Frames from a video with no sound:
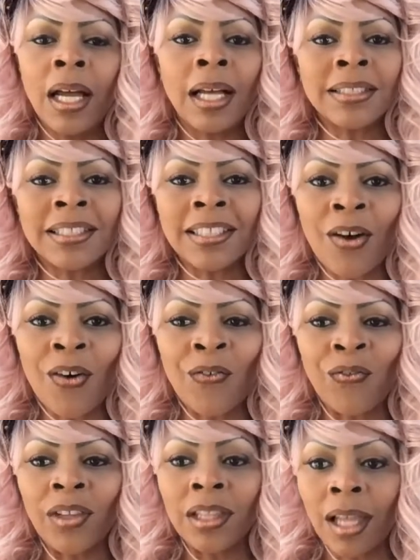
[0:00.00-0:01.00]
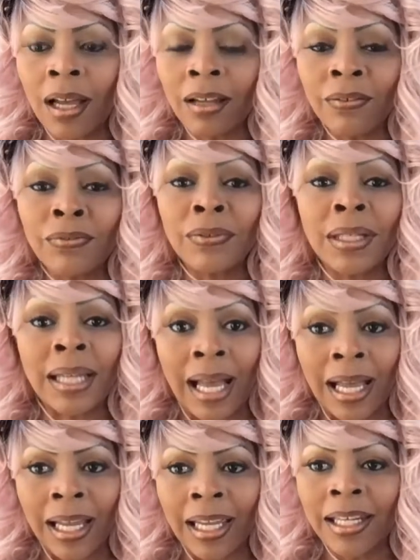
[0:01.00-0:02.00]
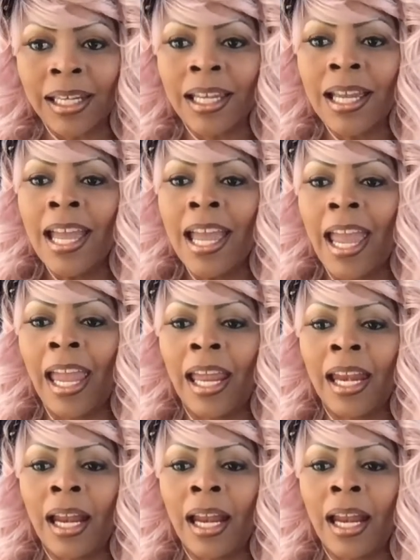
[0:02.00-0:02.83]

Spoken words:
self love guide, and